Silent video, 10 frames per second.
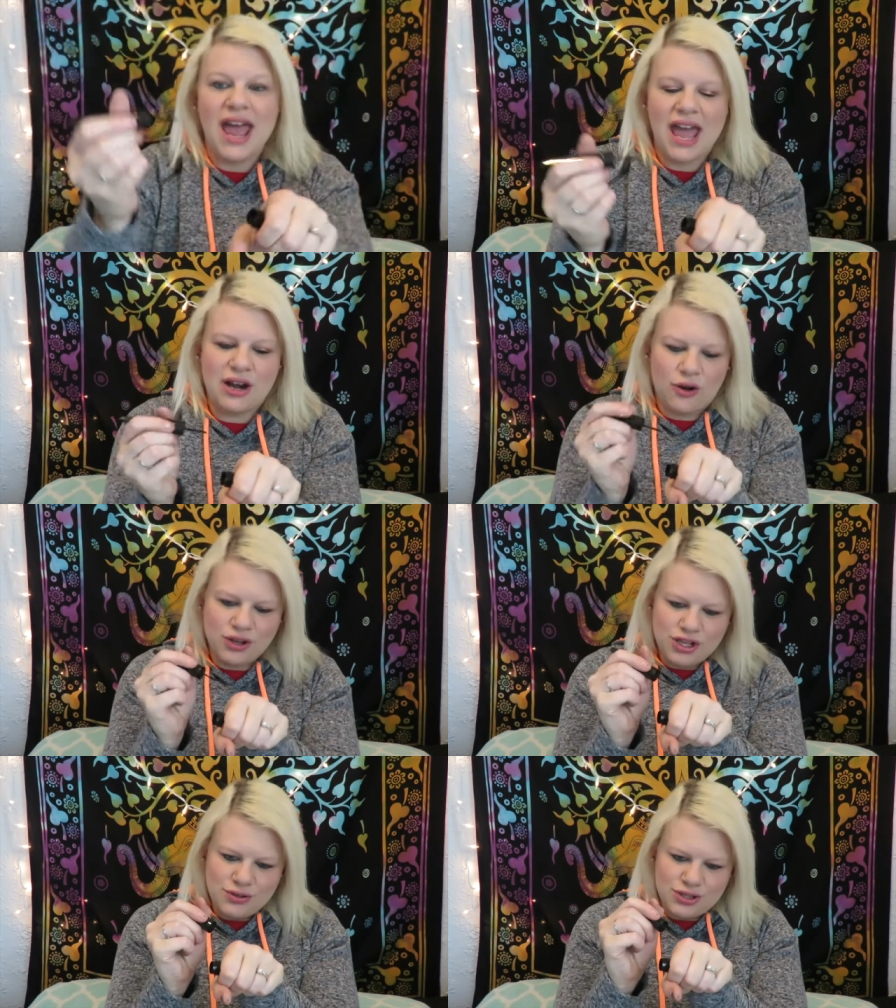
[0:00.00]
And all
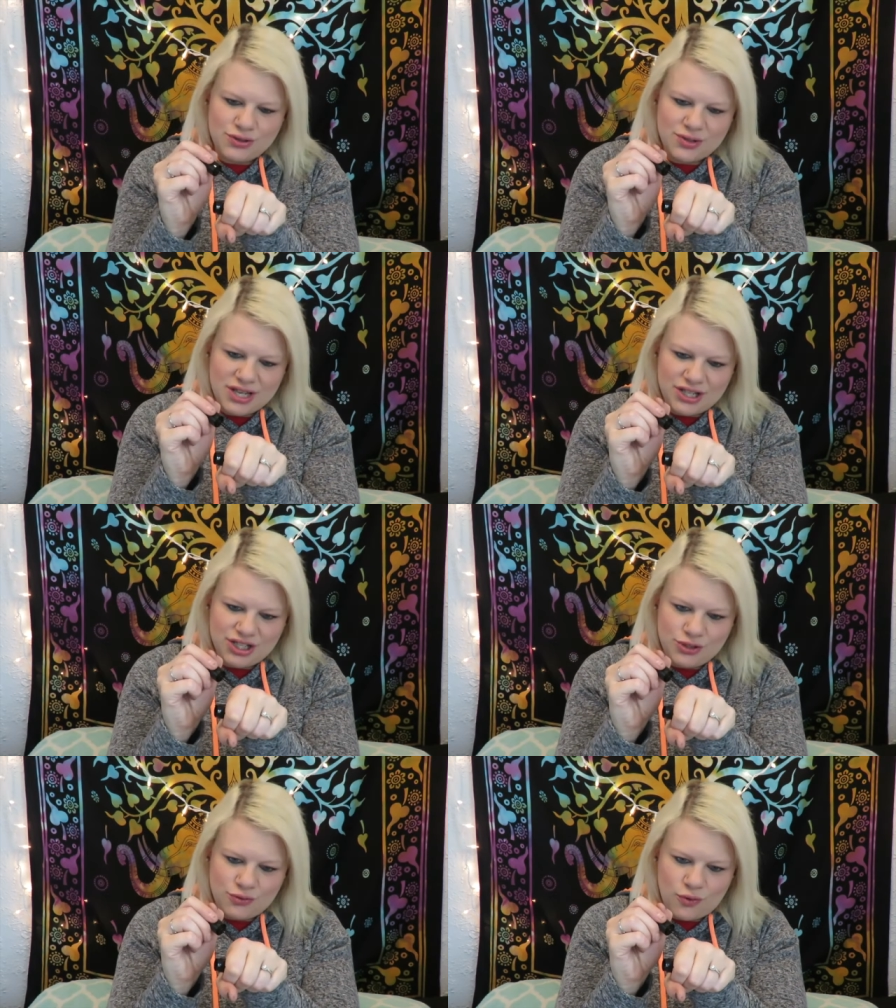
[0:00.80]
you do is
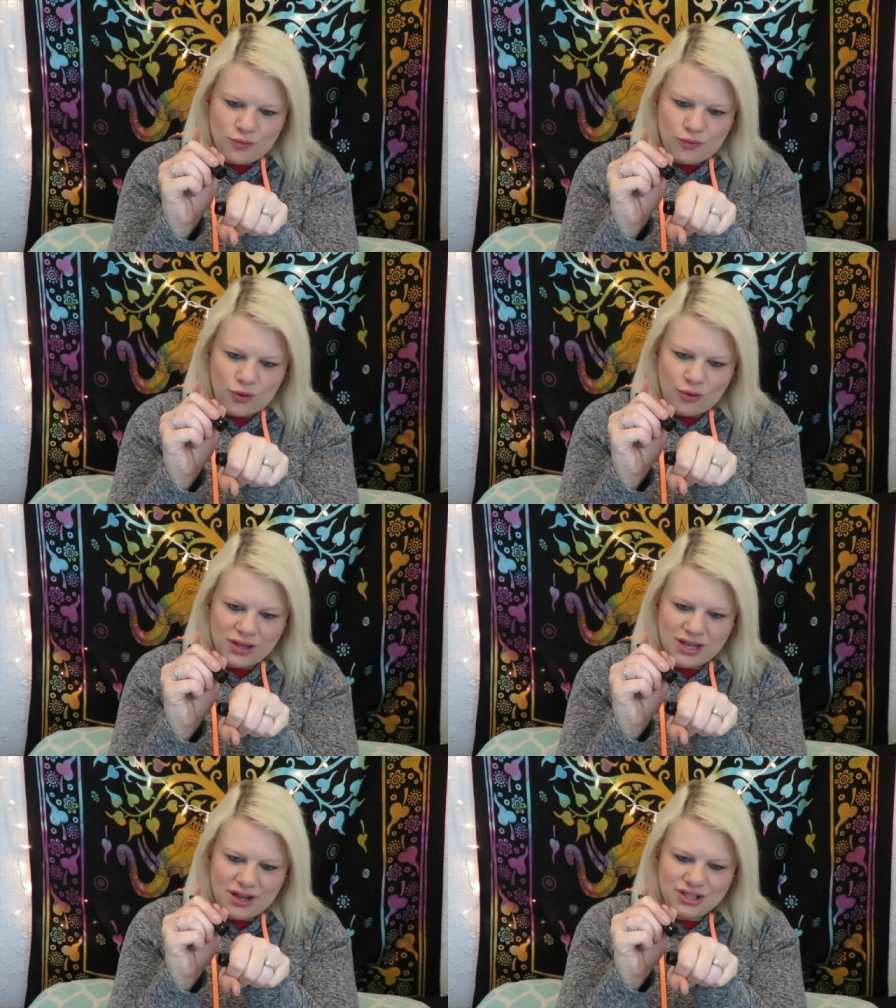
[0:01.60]
you roll
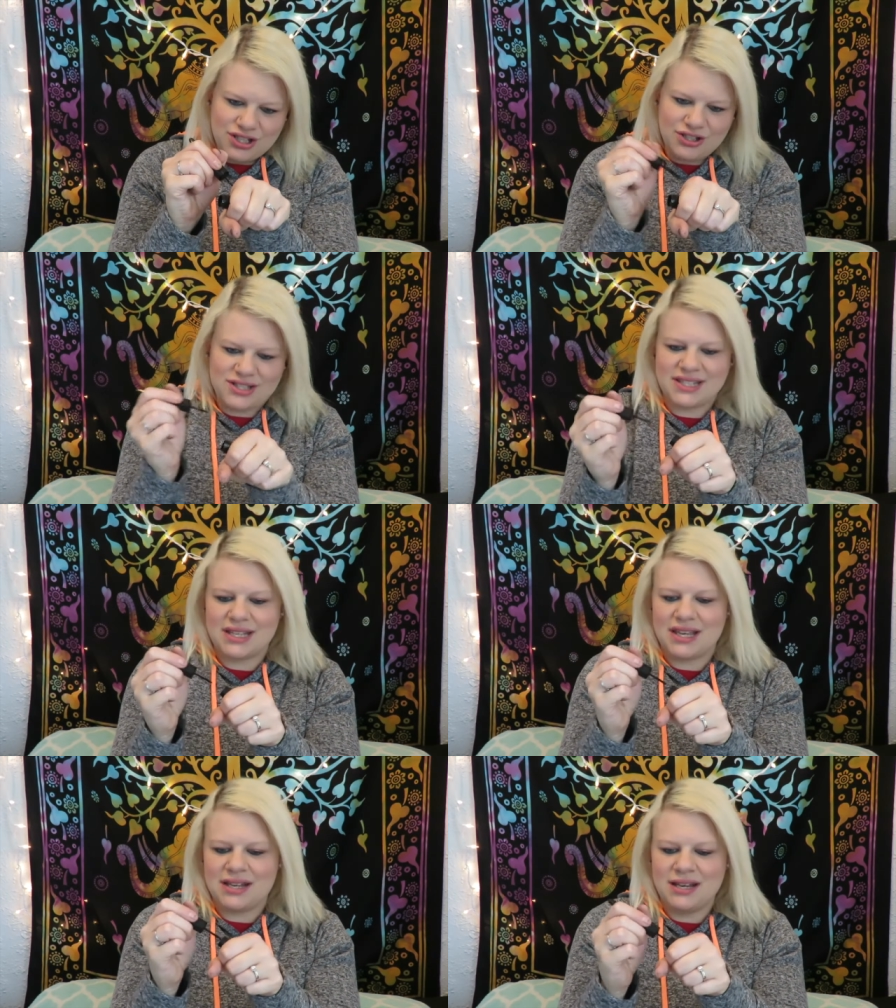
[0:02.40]
it onto your
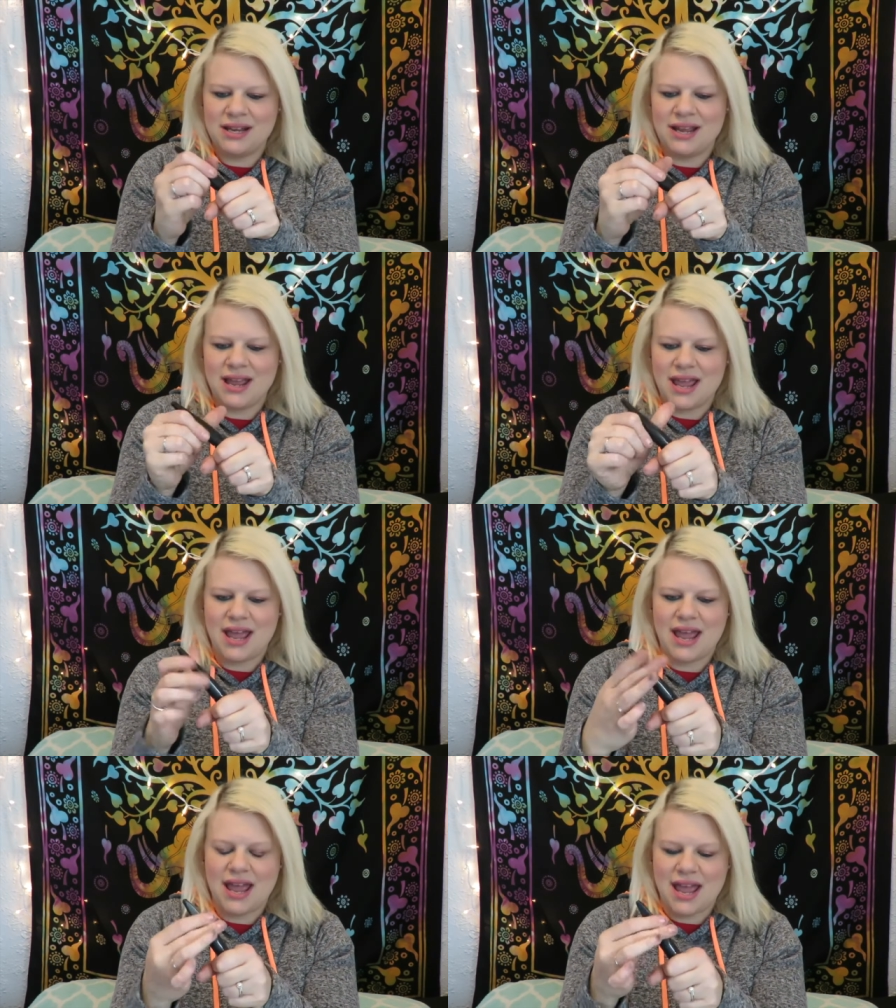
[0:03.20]
skin,
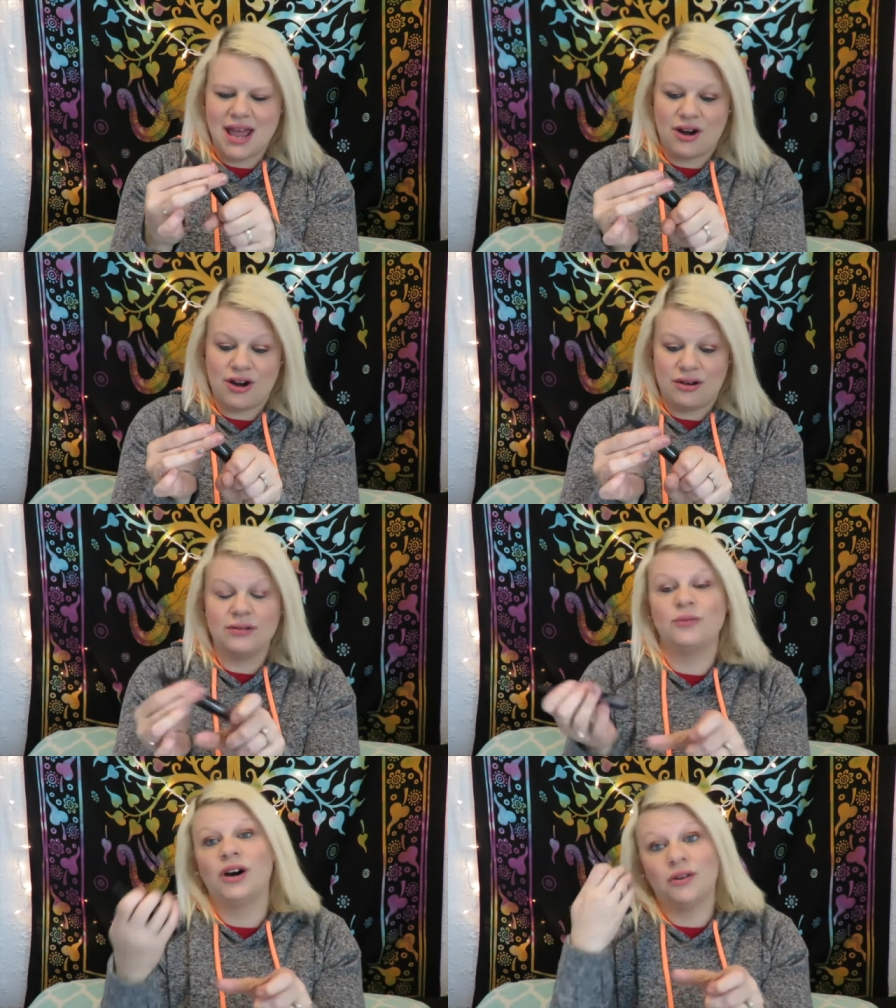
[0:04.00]

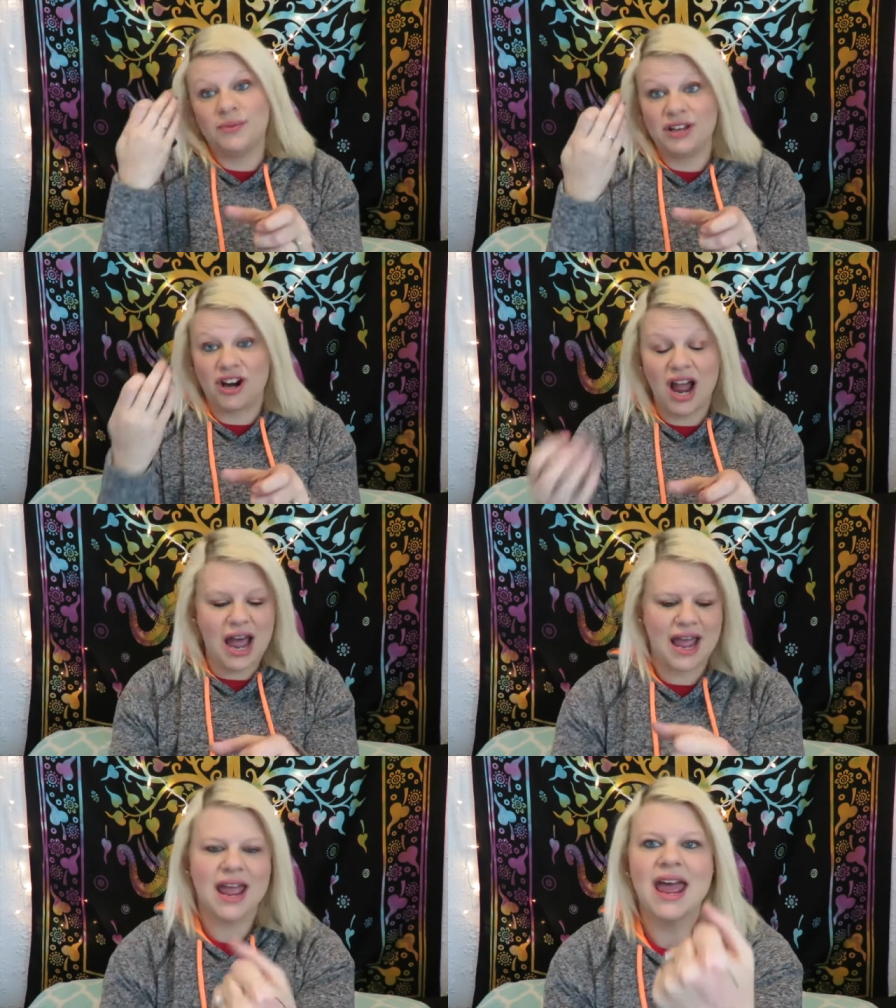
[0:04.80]
or, well, be your
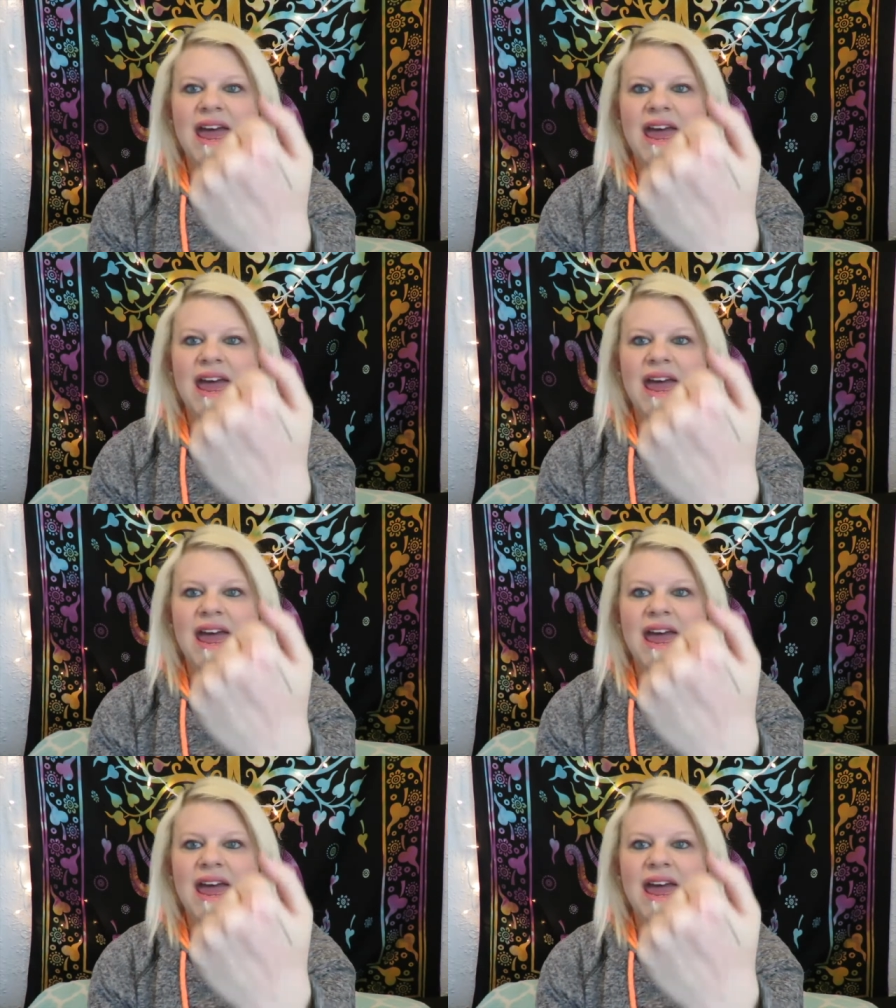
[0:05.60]
eye,